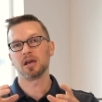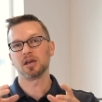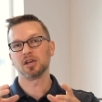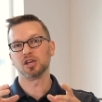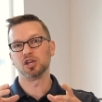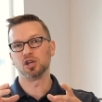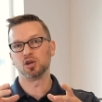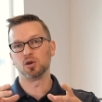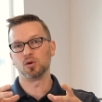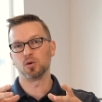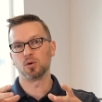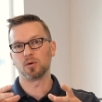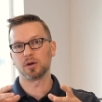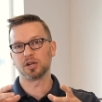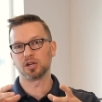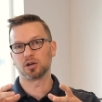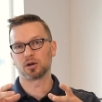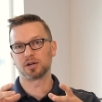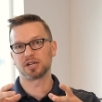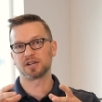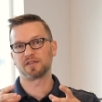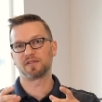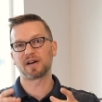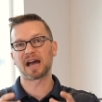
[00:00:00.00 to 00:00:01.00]

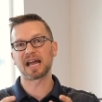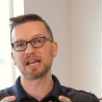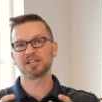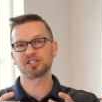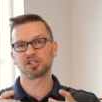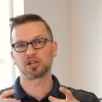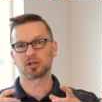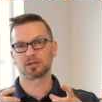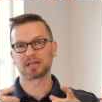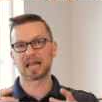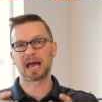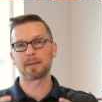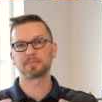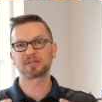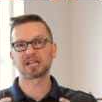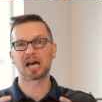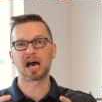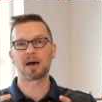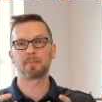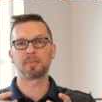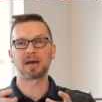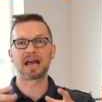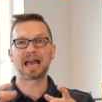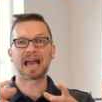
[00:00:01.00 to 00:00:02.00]
your device, your
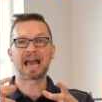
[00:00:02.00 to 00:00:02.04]
laptop,